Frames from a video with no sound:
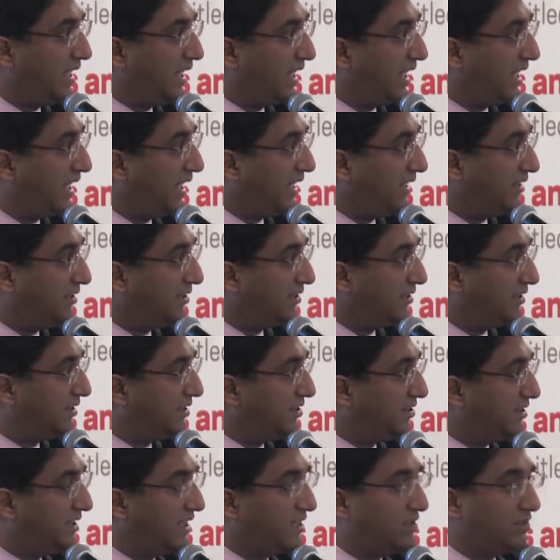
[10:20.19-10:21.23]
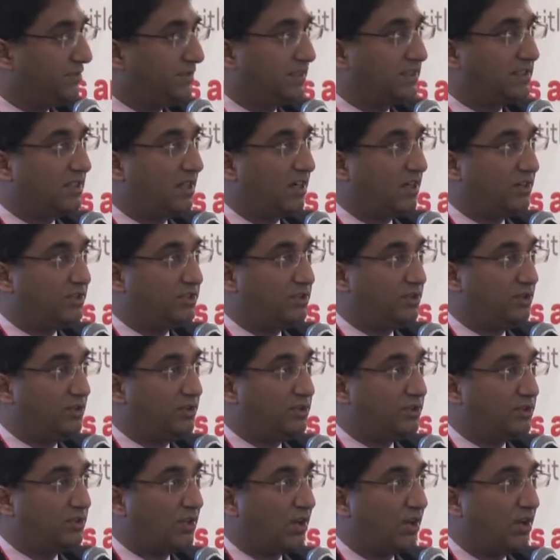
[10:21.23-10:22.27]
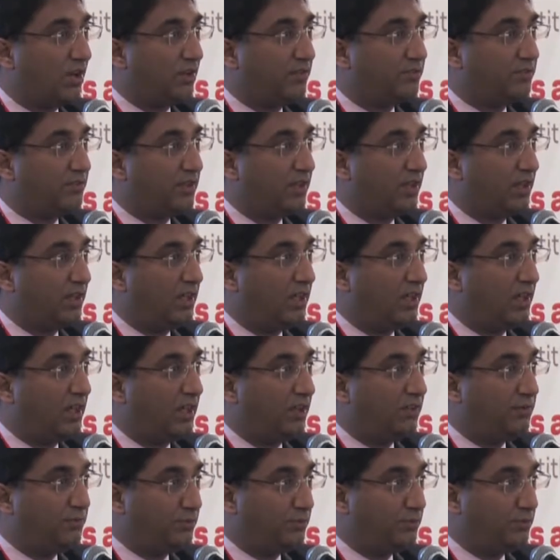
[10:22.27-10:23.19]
and the state of Qatar's use of uh,